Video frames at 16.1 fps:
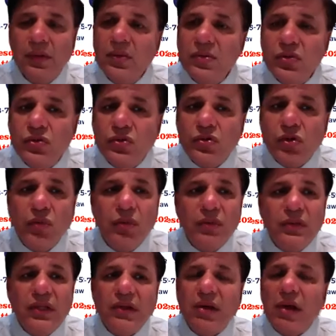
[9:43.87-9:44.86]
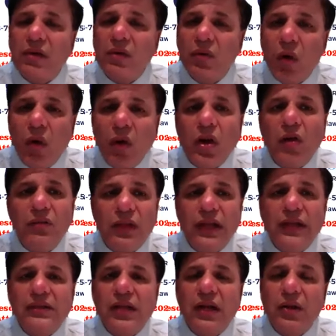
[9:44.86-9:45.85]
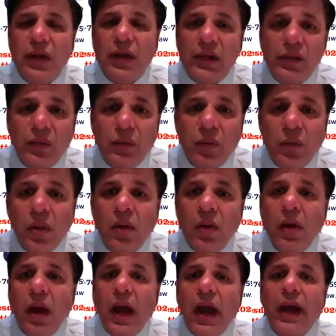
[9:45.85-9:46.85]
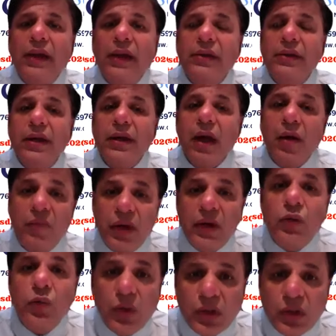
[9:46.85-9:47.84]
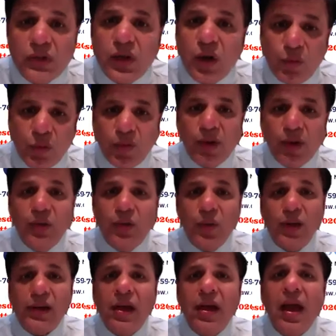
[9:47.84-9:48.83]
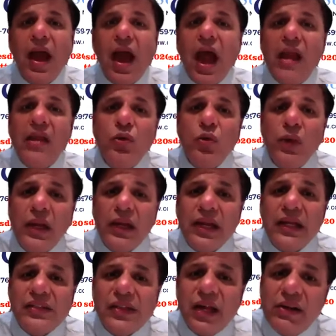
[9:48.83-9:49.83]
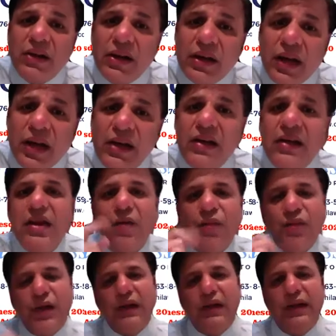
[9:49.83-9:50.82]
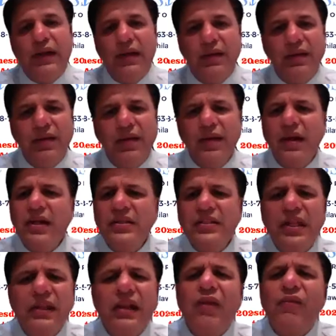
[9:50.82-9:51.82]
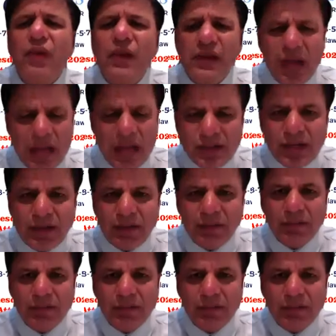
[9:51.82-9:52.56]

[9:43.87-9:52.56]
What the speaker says: So there are a lot of things that you can do, and every 2 years you have to renew it, and you can extend it indefinitely. Isn't that fantastic?